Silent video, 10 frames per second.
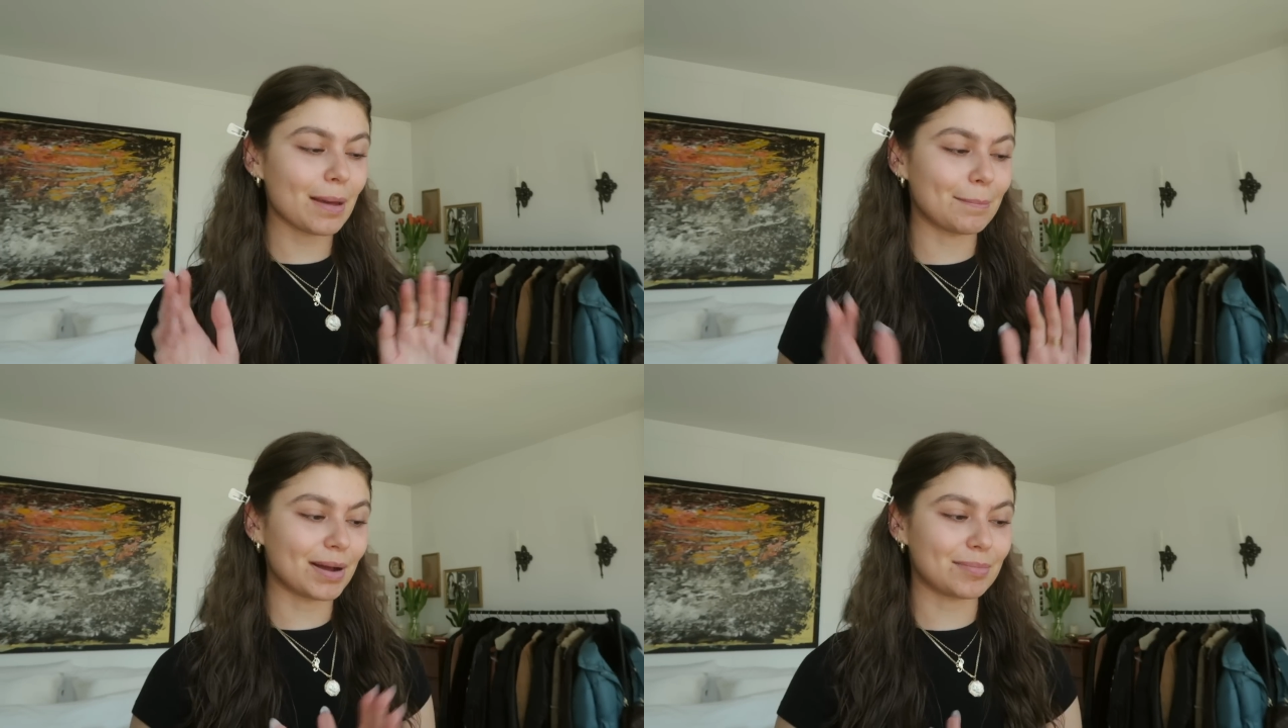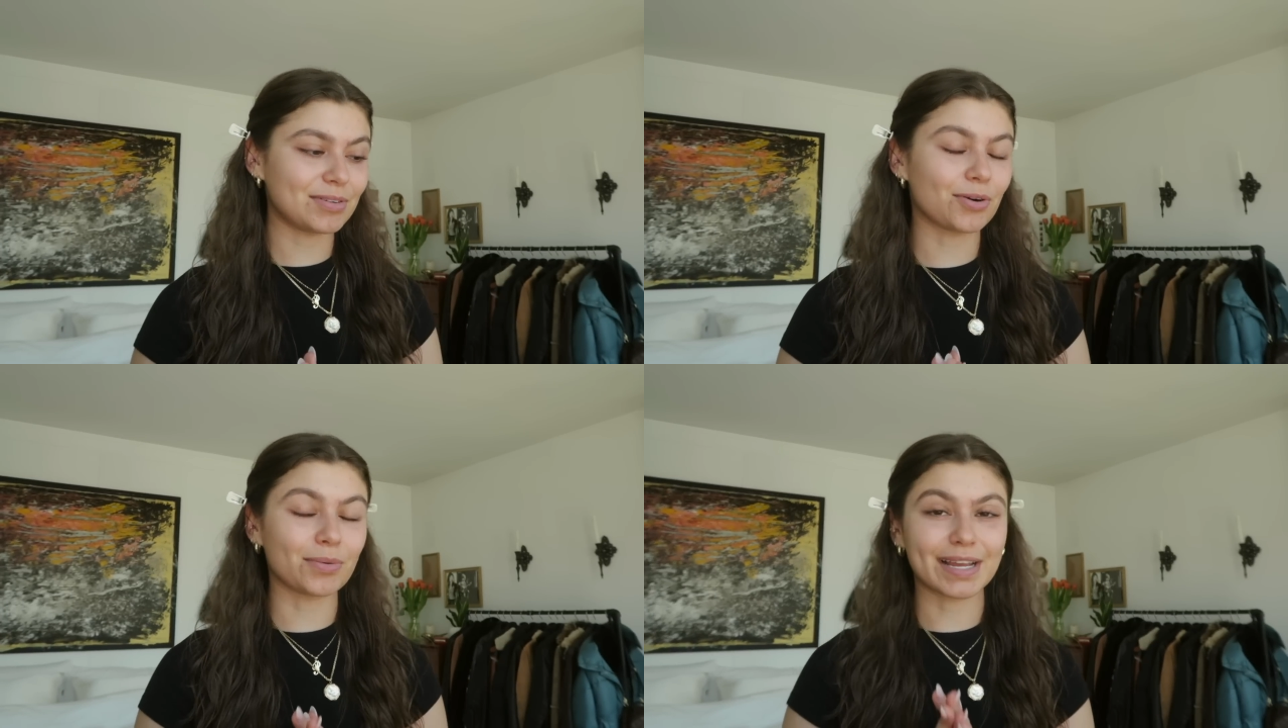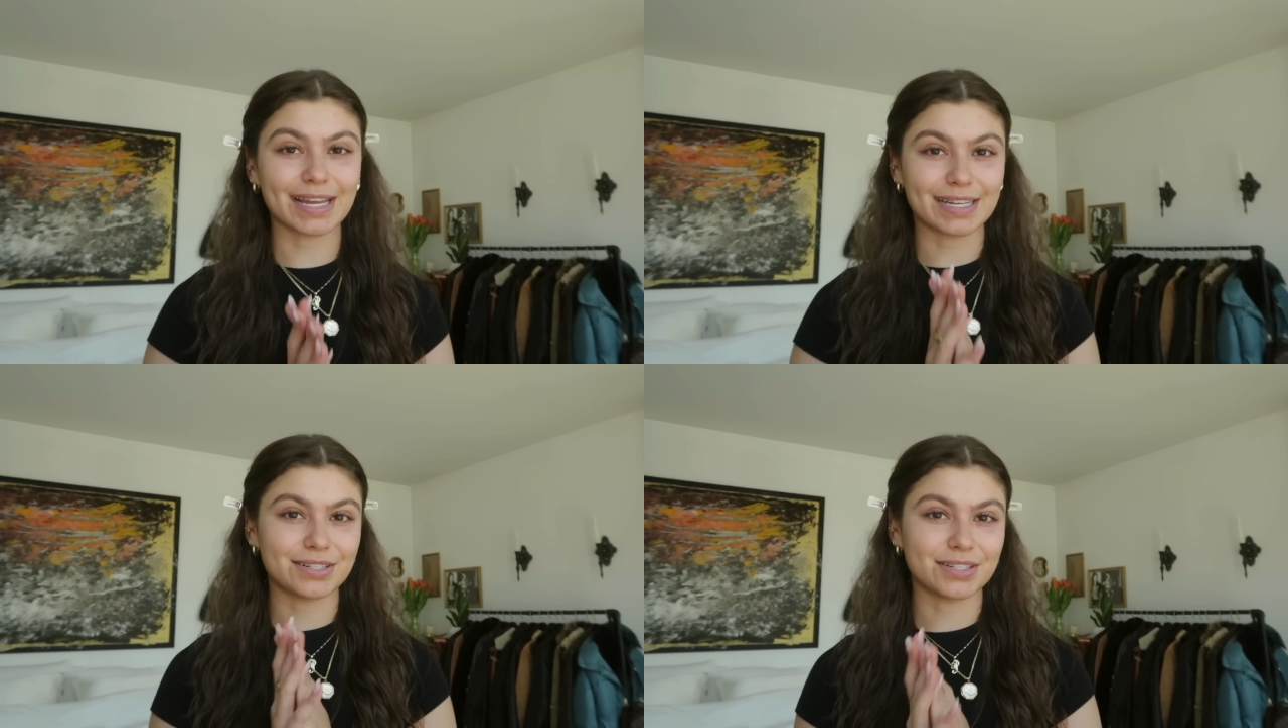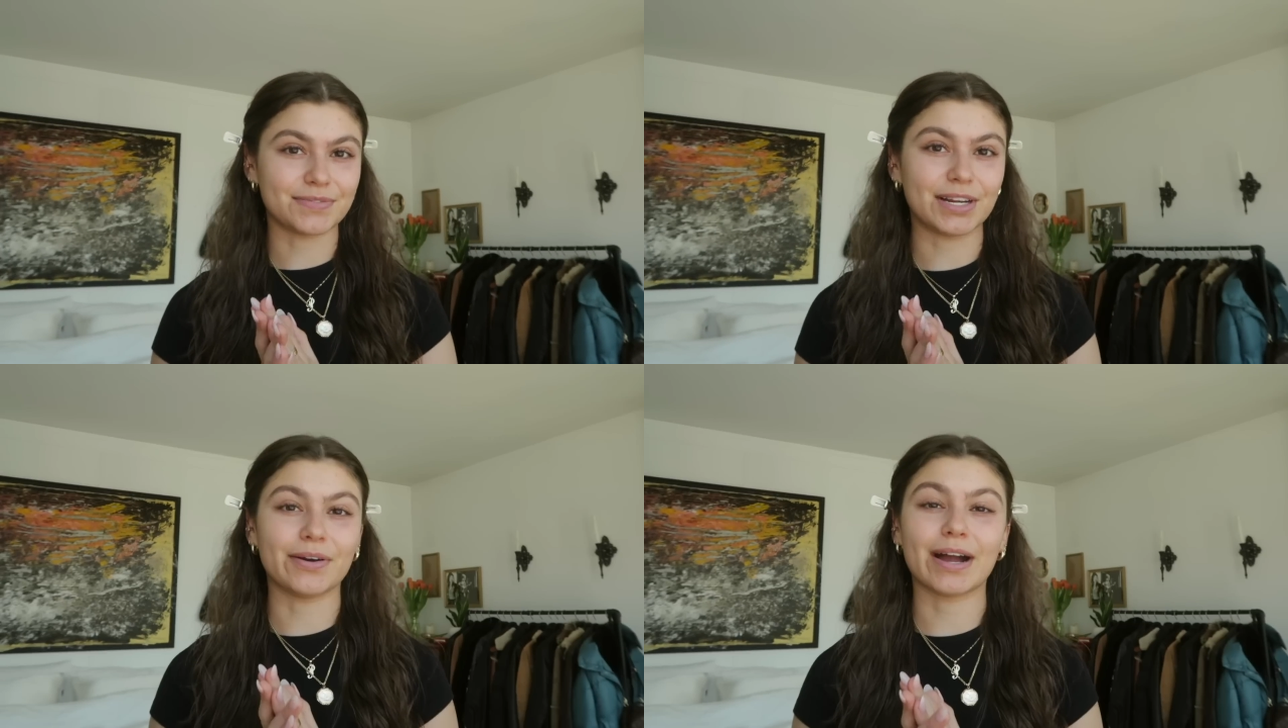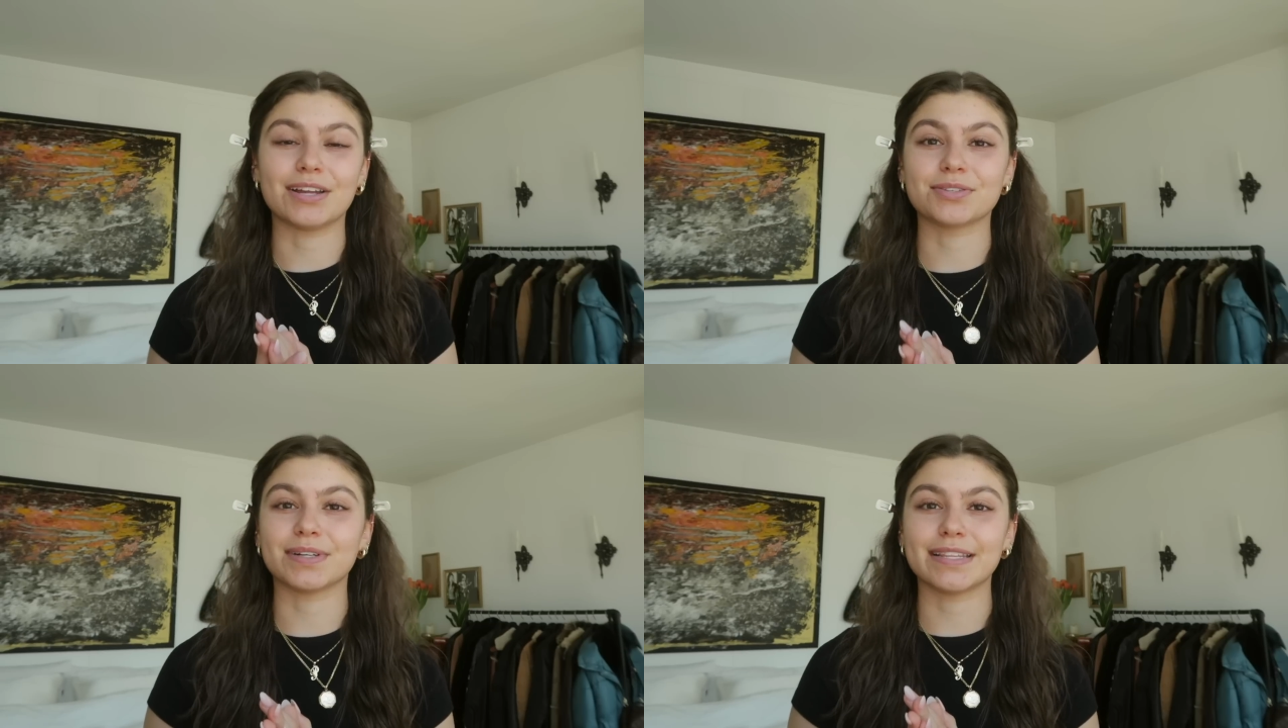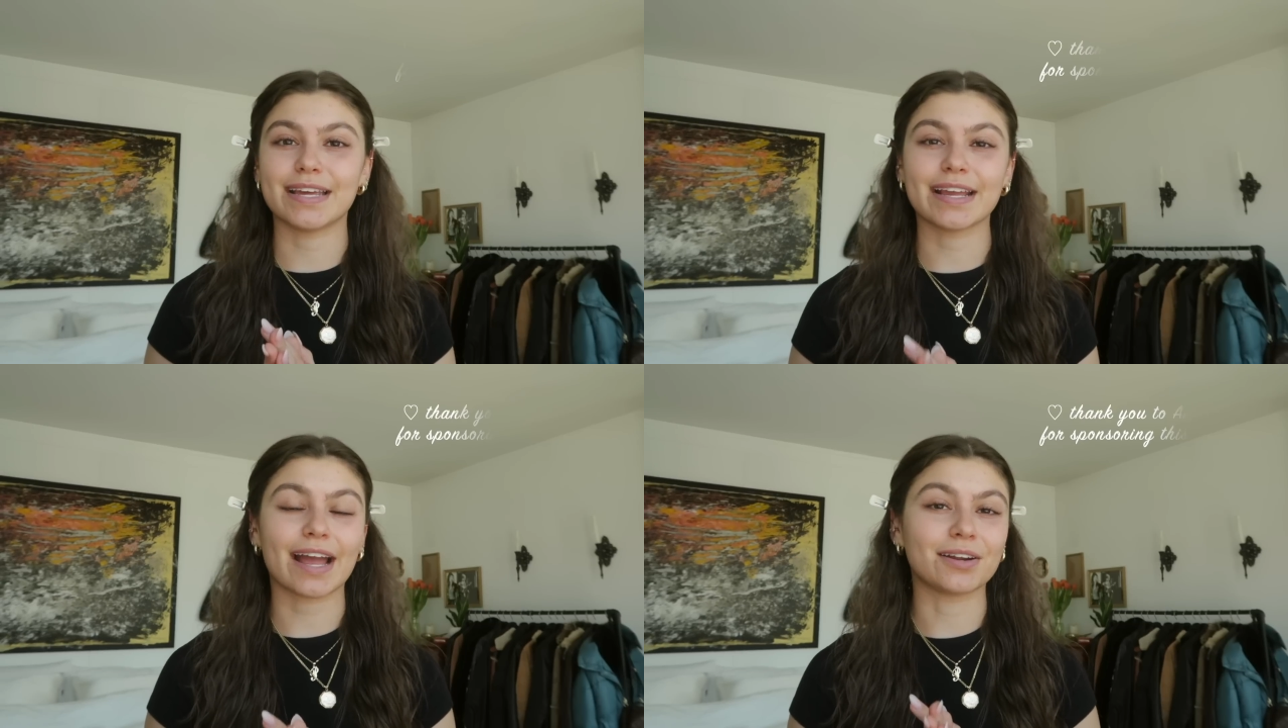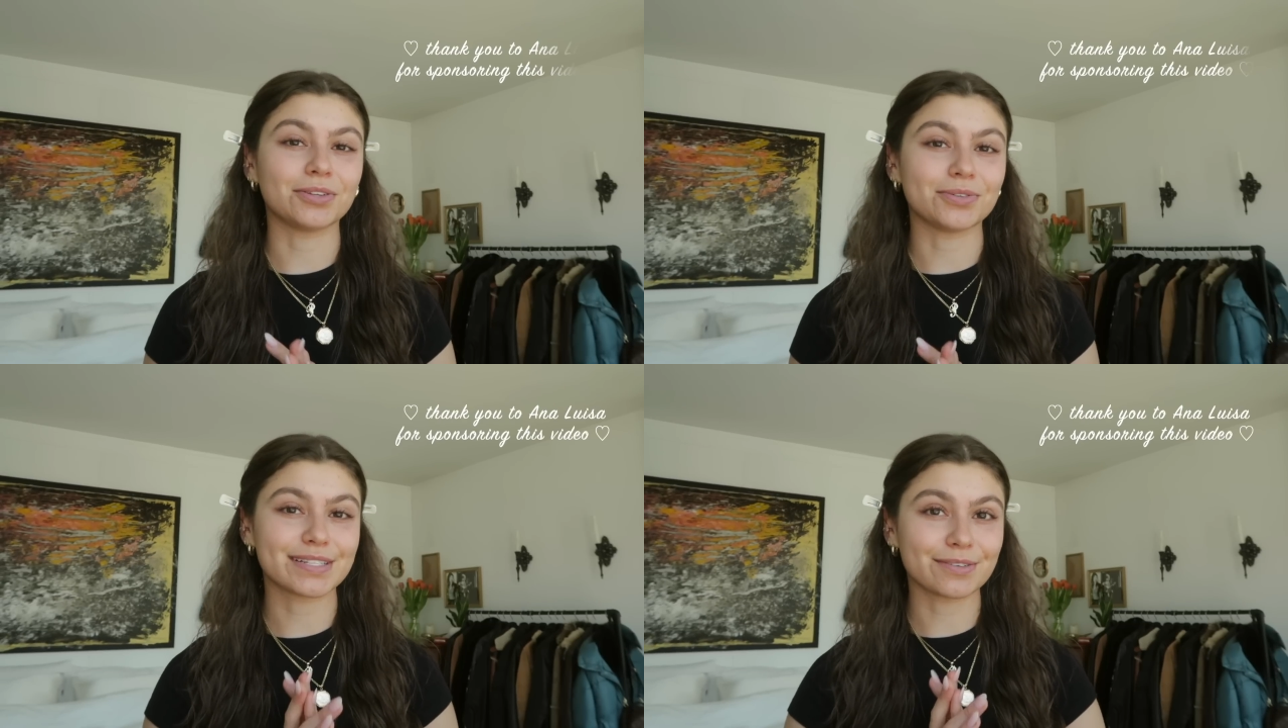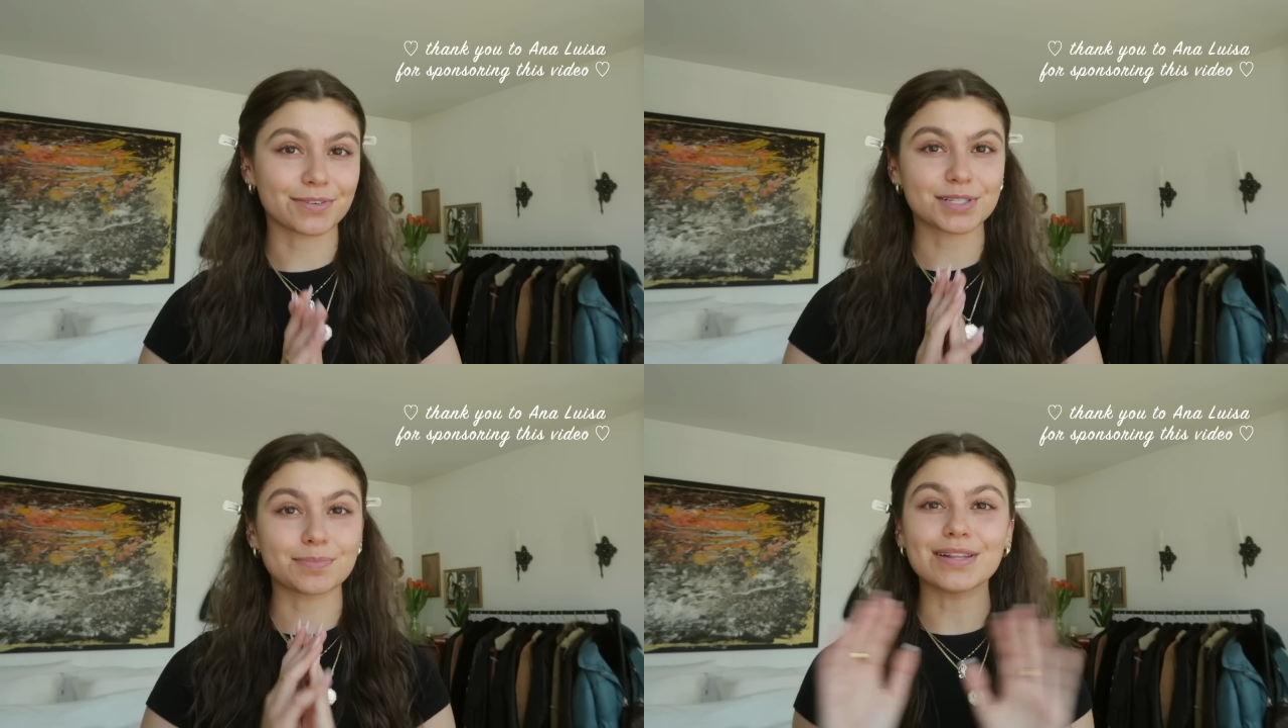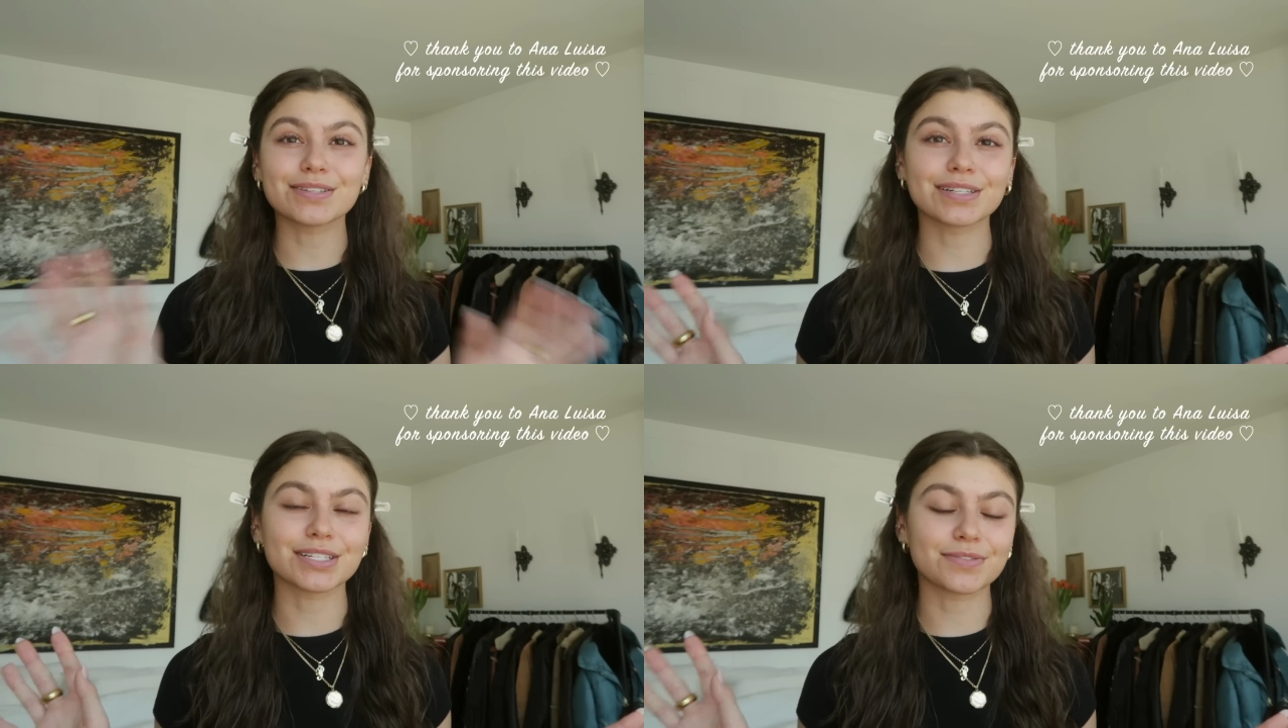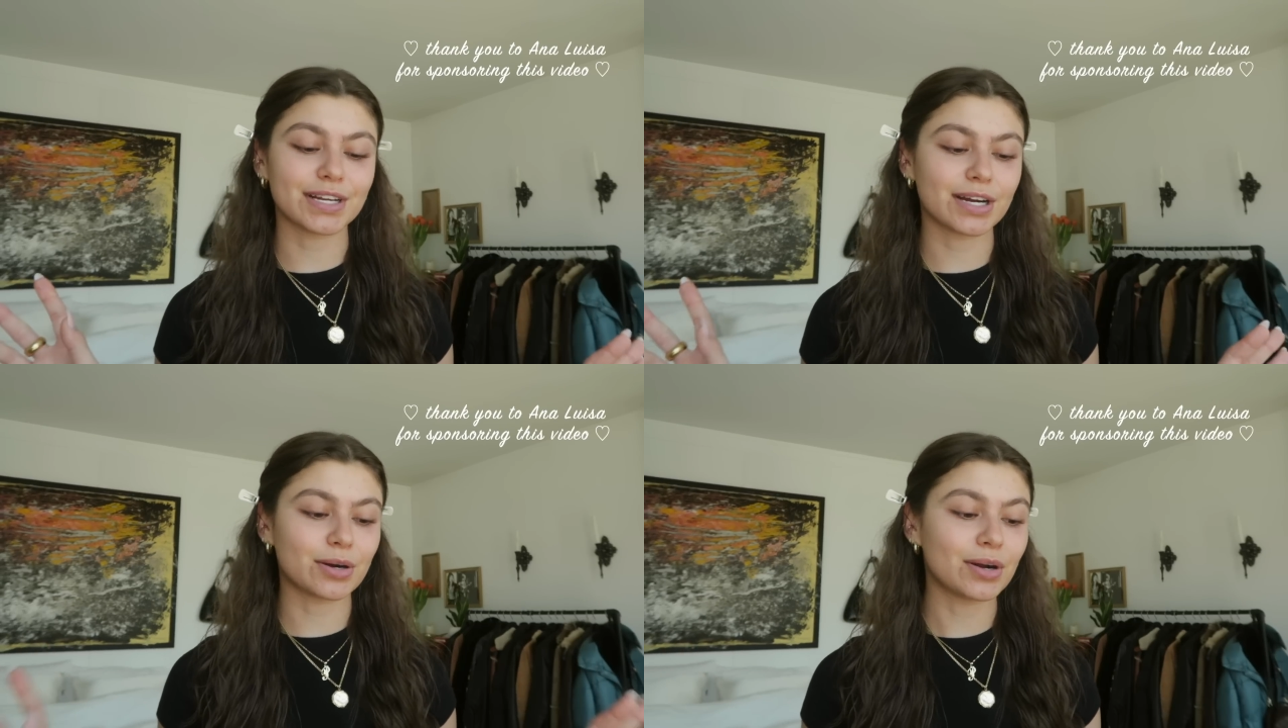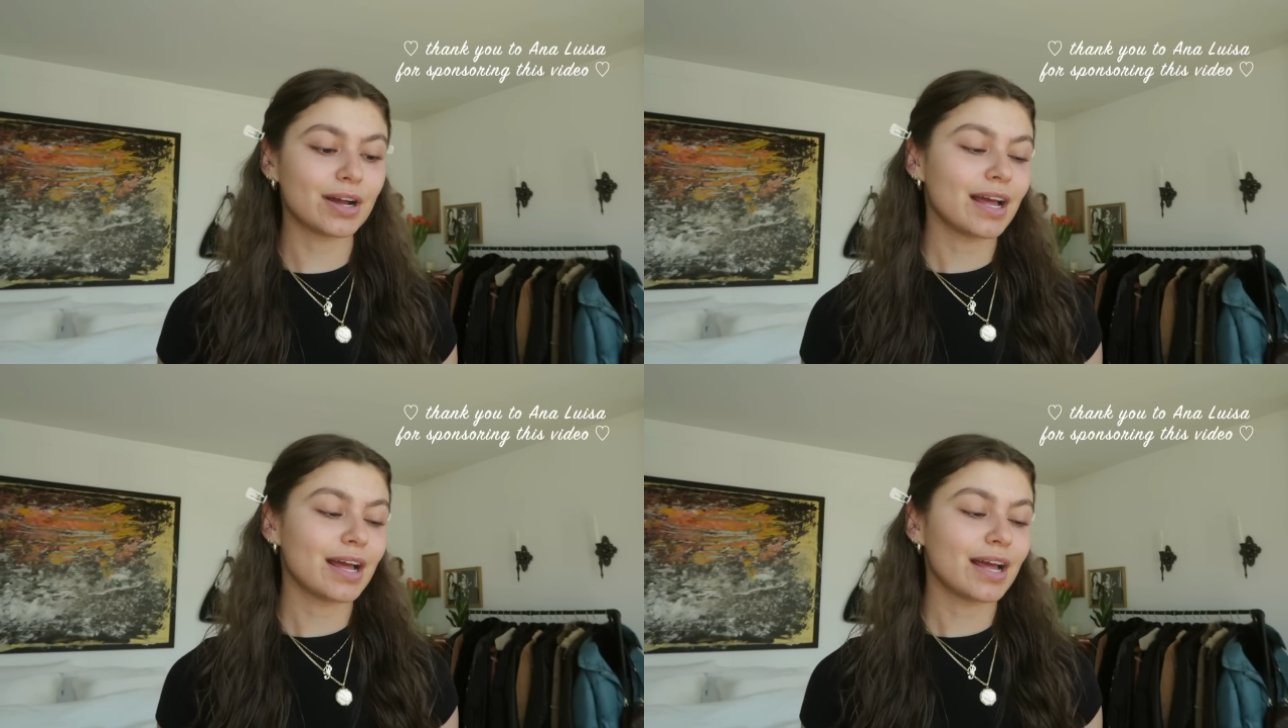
But before we get into this video, I just want to thank Ana Luisa for sponsoring this video.